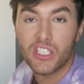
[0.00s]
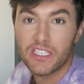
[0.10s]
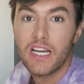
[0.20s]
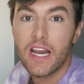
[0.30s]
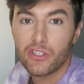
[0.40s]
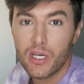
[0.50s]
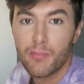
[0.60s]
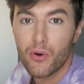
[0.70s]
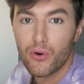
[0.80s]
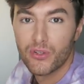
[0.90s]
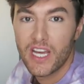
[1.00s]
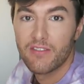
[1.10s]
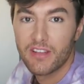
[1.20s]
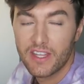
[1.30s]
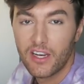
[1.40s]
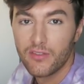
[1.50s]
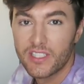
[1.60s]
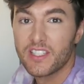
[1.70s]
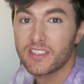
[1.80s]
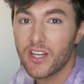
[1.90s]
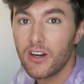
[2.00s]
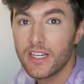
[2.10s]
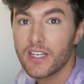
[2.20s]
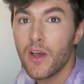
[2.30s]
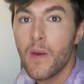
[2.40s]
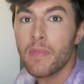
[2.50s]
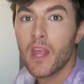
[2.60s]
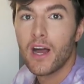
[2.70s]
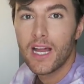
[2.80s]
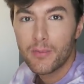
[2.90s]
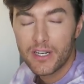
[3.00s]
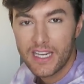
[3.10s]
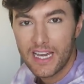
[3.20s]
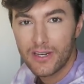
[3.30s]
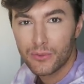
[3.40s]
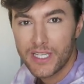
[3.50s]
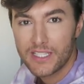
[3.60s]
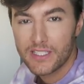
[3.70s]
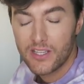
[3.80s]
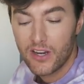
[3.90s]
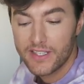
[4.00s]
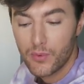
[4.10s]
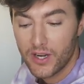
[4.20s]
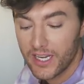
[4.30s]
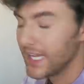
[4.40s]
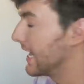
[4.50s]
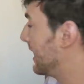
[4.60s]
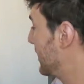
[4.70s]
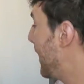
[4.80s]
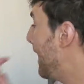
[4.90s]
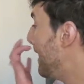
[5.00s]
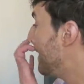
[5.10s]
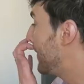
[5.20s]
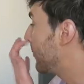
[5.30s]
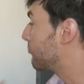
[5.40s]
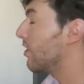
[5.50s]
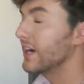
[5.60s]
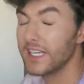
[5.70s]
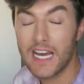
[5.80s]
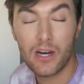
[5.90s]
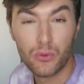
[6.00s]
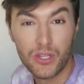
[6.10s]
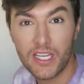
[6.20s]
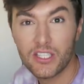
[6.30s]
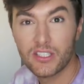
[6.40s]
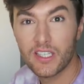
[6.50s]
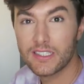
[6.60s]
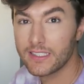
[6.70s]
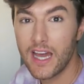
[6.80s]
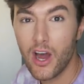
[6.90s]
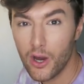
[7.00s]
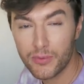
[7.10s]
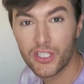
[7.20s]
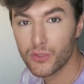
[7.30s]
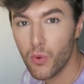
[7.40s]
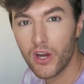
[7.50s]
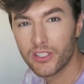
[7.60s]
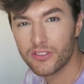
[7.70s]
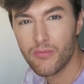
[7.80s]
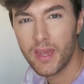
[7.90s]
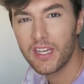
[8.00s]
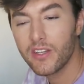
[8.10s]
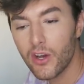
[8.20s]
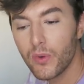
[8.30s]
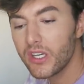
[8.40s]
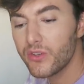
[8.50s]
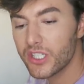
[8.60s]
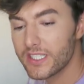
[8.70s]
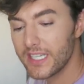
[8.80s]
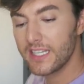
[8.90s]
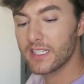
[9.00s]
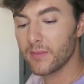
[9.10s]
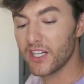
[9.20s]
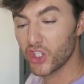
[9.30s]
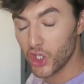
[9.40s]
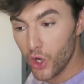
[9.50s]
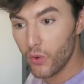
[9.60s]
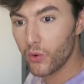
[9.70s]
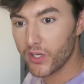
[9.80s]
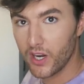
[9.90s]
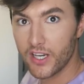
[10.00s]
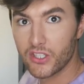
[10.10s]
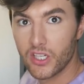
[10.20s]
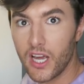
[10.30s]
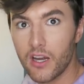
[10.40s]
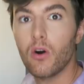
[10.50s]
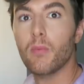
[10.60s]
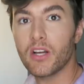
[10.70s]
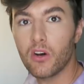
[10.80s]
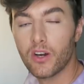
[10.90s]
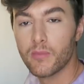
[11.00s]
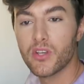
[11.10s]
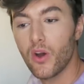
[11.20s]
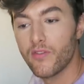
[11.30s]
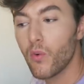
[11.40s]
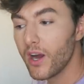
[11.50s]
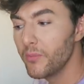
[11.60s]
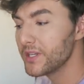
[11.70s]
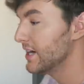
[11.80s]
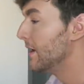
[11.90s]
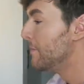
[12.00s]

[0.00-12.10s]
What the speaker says: just literally poured everything over to the side. I am gonna get a little desk tidy when I can, but right now, this setup just works for me. You know when you just see something too organized, you're like, oh my God, I'm so overwhelmed.